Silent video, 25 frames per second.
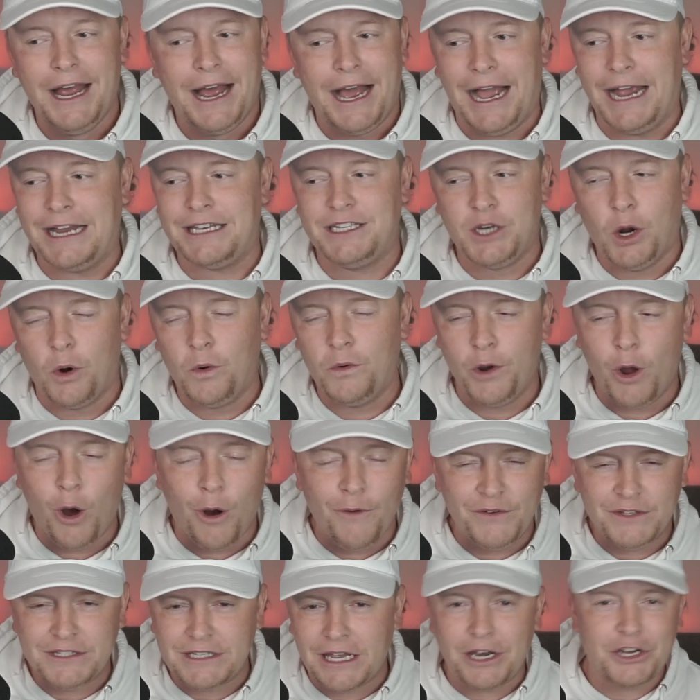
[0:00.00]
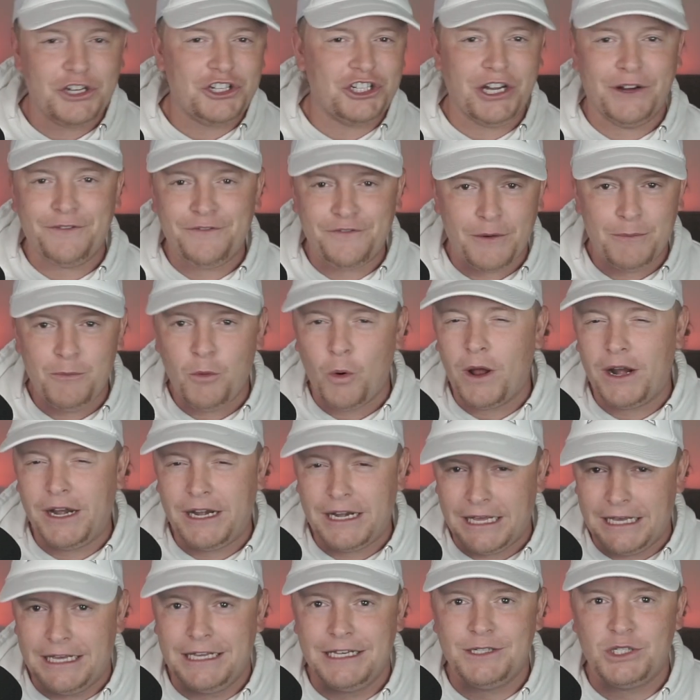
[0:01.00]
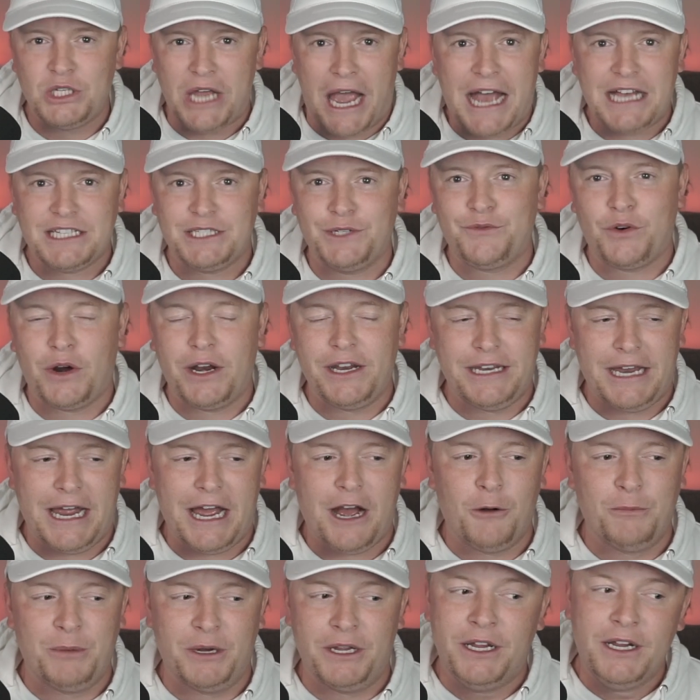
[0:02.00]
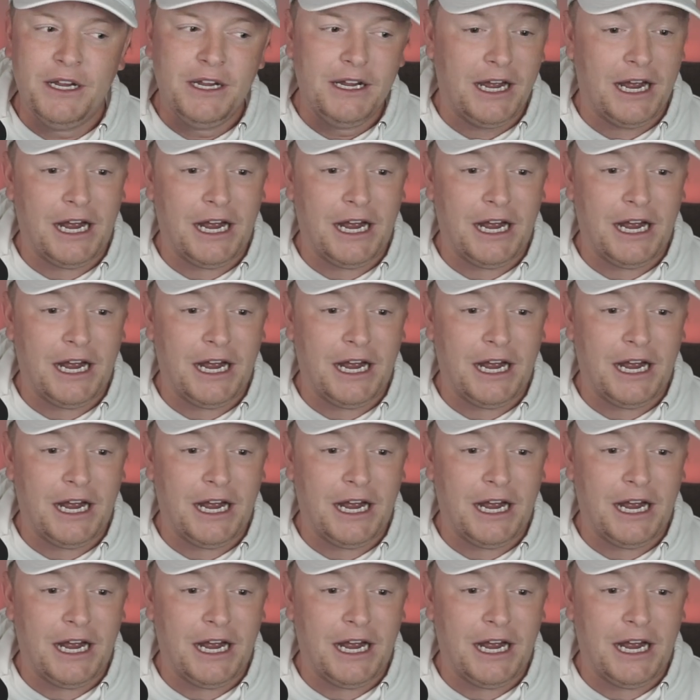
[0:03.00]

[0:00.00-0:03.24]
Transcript: I don't know if it's going to shift from what it is as of right now, but